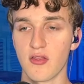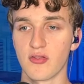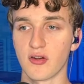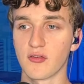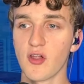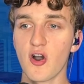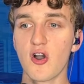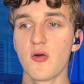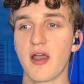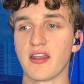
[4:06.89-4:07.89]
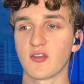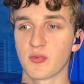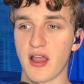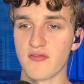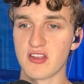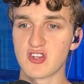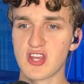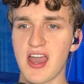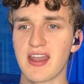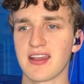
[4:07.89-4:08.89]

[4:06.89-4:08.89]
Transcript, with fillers: the globe and his private jet,